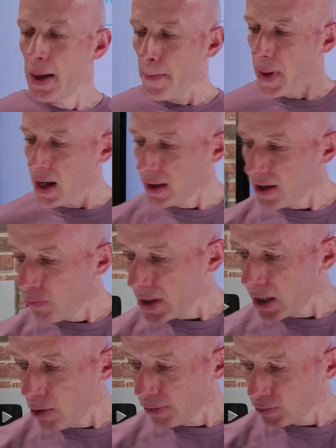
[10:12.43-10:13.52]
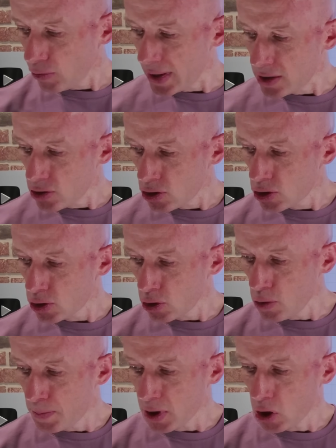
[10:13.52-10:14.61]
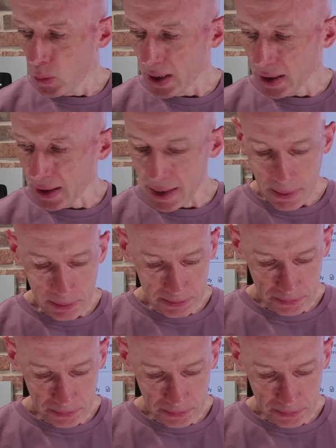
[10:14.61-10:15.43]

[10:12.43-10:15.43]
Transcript: But if we go through it super quickly,